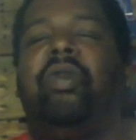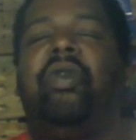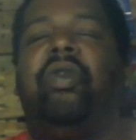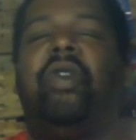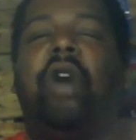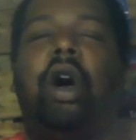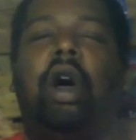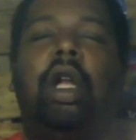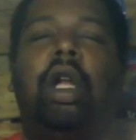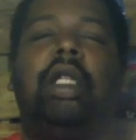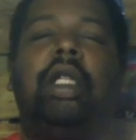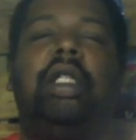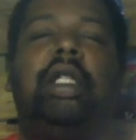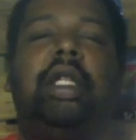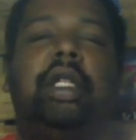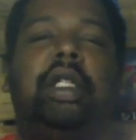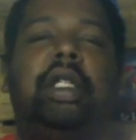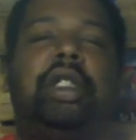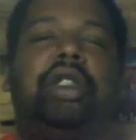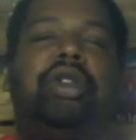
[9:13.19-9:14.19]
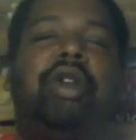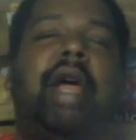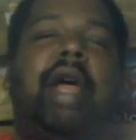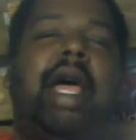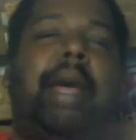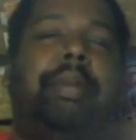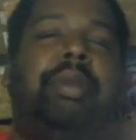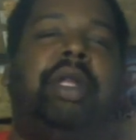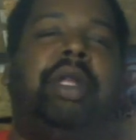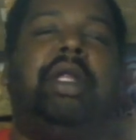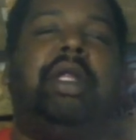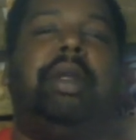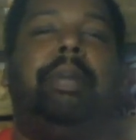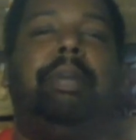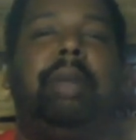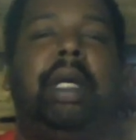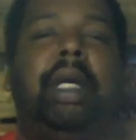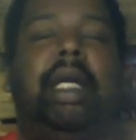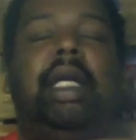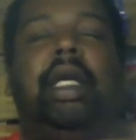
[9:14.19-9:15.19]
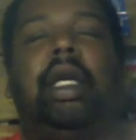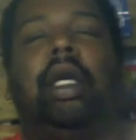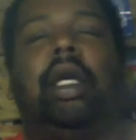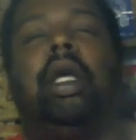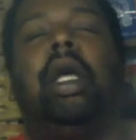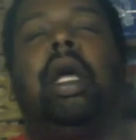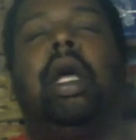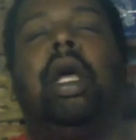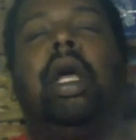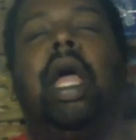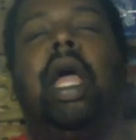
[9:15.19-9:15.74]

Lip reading: fall into the trap that the media,